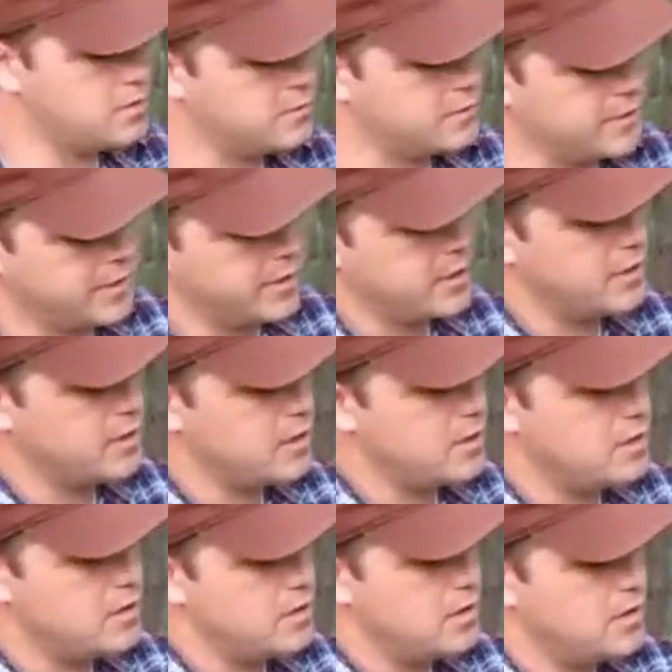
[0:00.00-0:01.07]
right here,
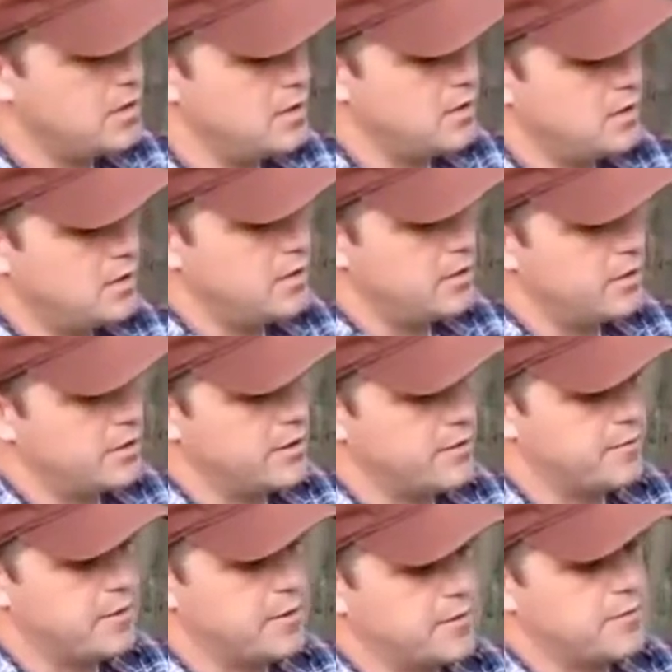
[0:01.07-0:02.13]
you're going to
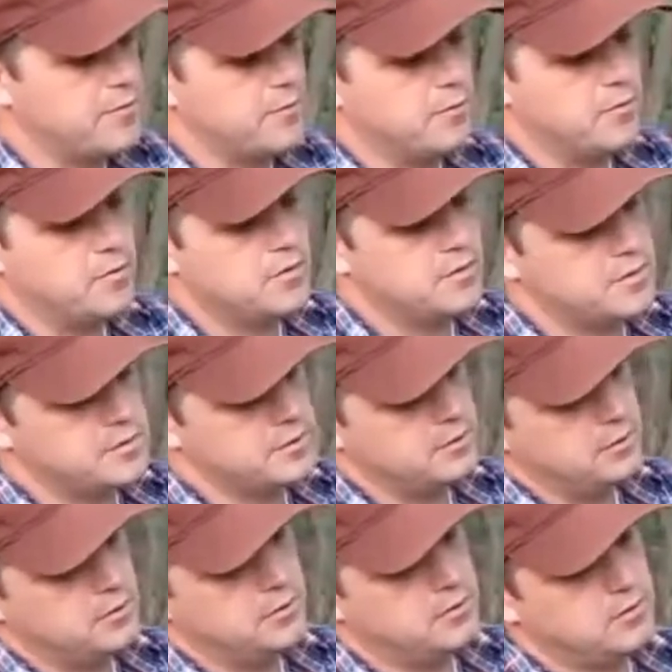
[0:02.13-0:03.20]
thread it through the
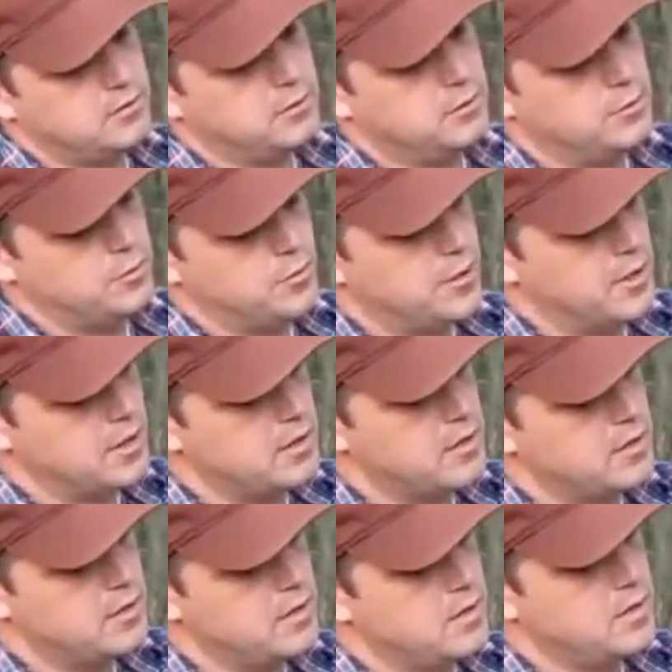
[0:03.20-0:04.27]
little loop there,
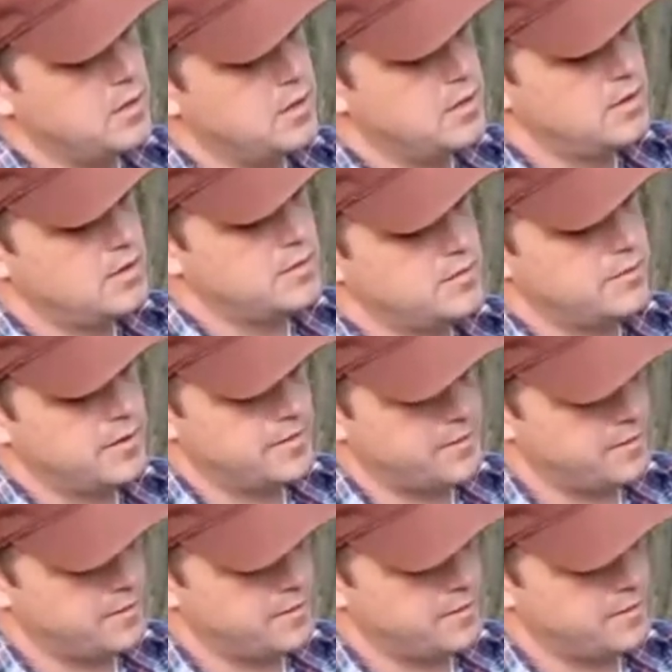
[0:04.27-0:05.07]
thread it